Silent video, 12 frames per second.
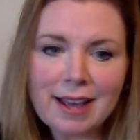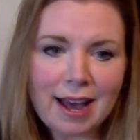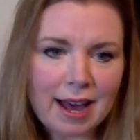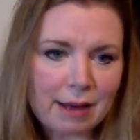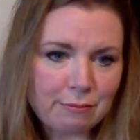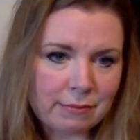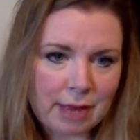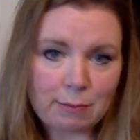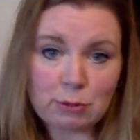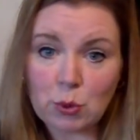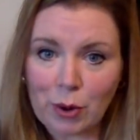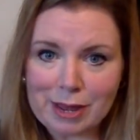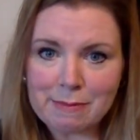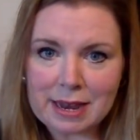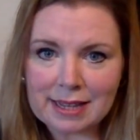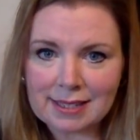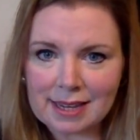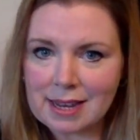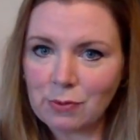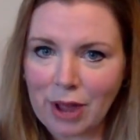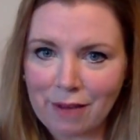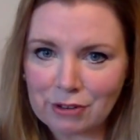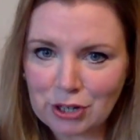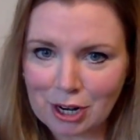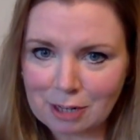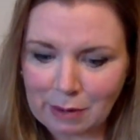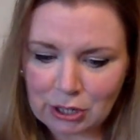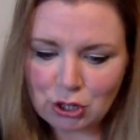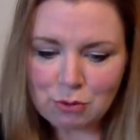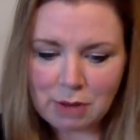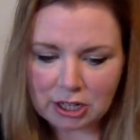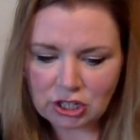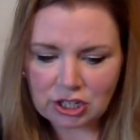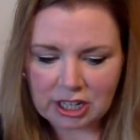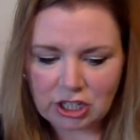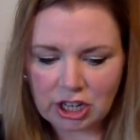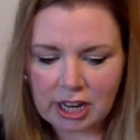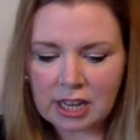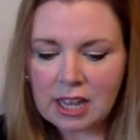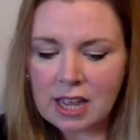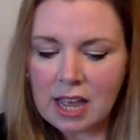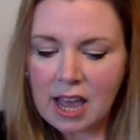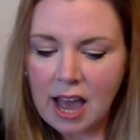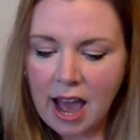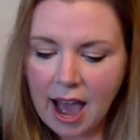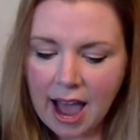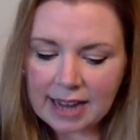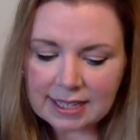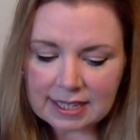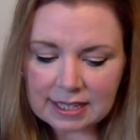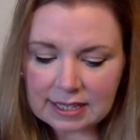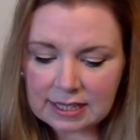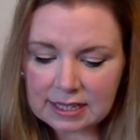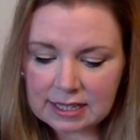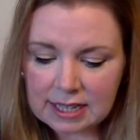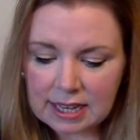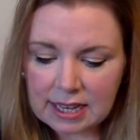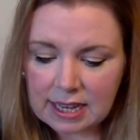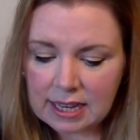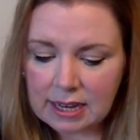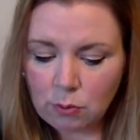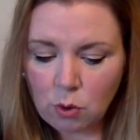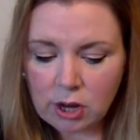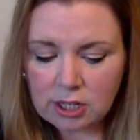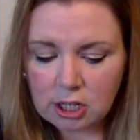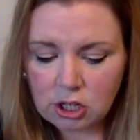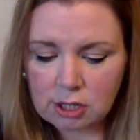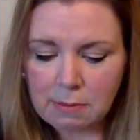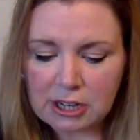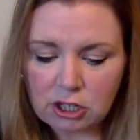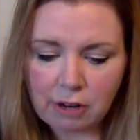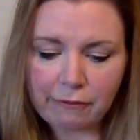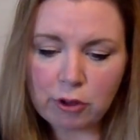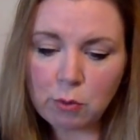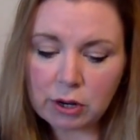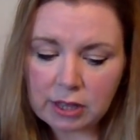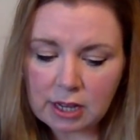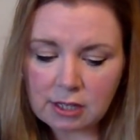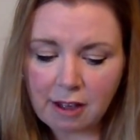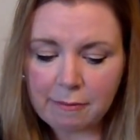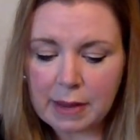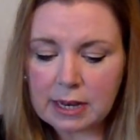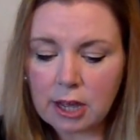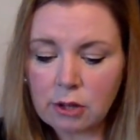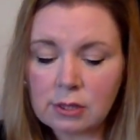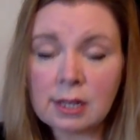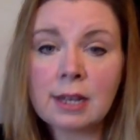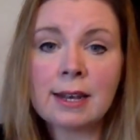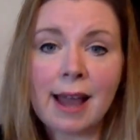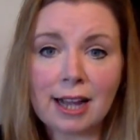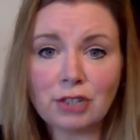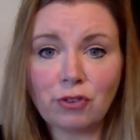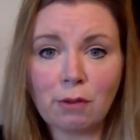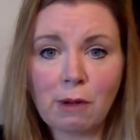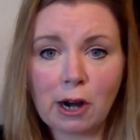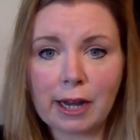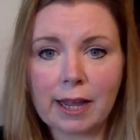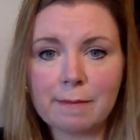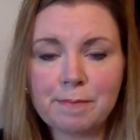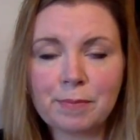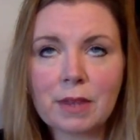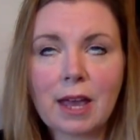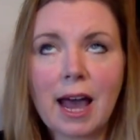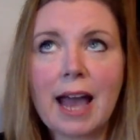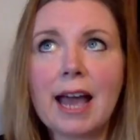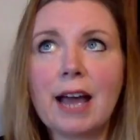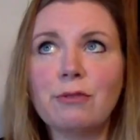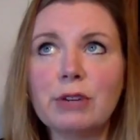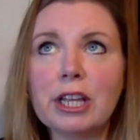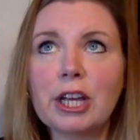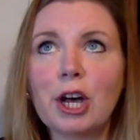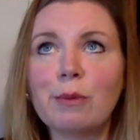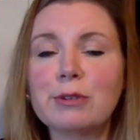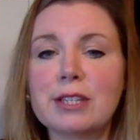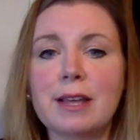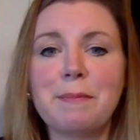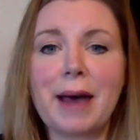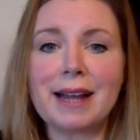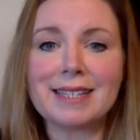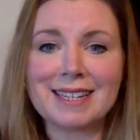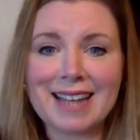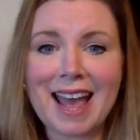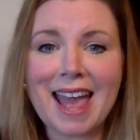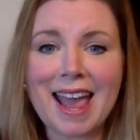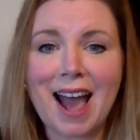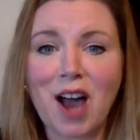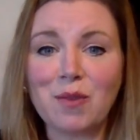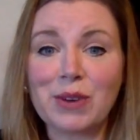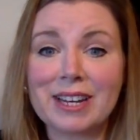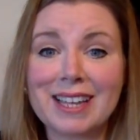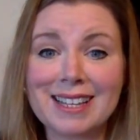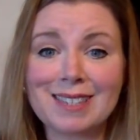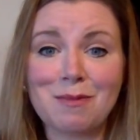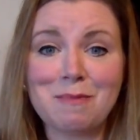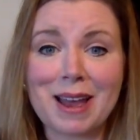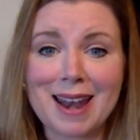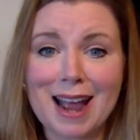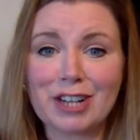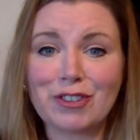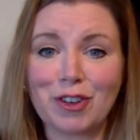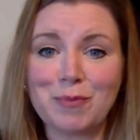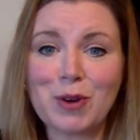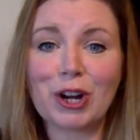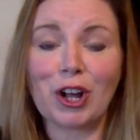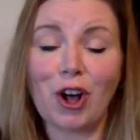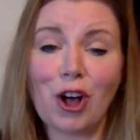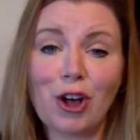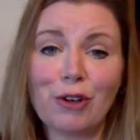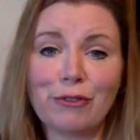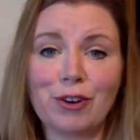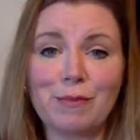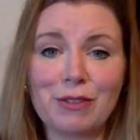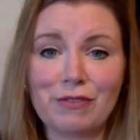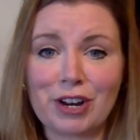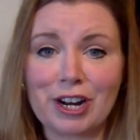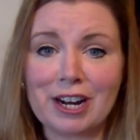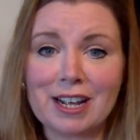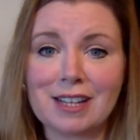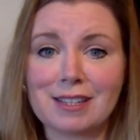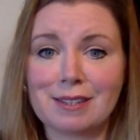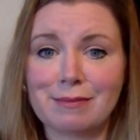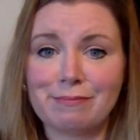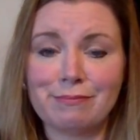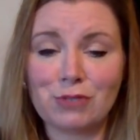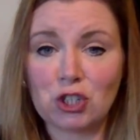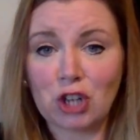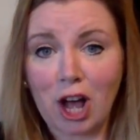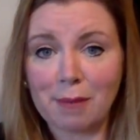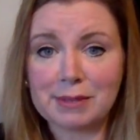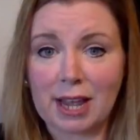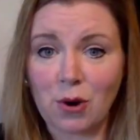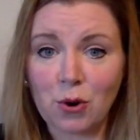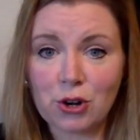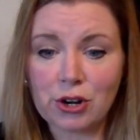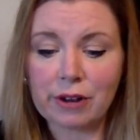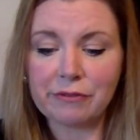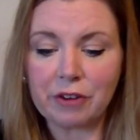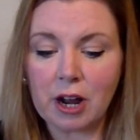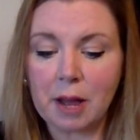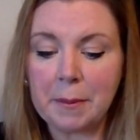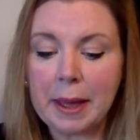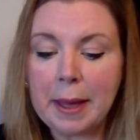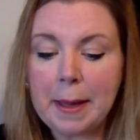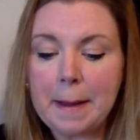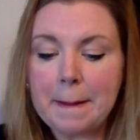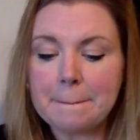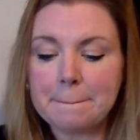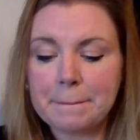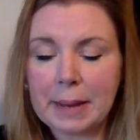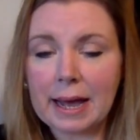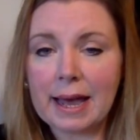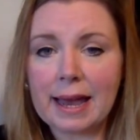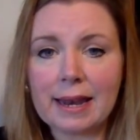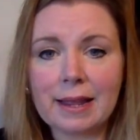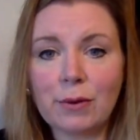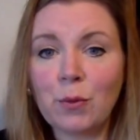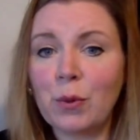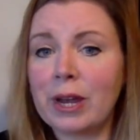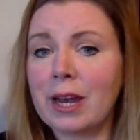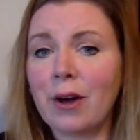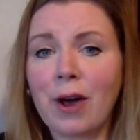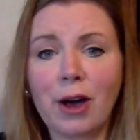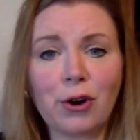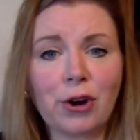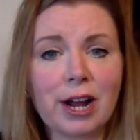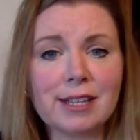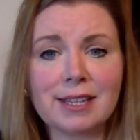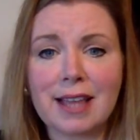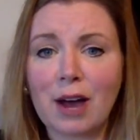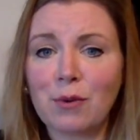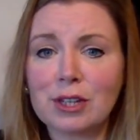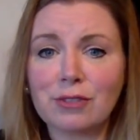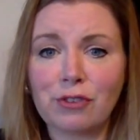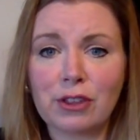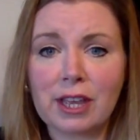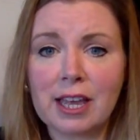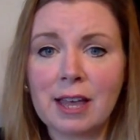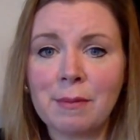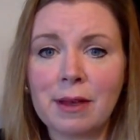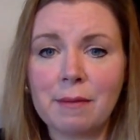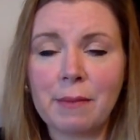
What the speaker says: I'm 20 minutes in. We haven't talked about too much stitching. I did want to just mention a few more things off my notes. Nashville Market. I had really hoped that by today I would get some of my Nashville Market haul from the various shops I ordered it from, but we know how crazy that was for them.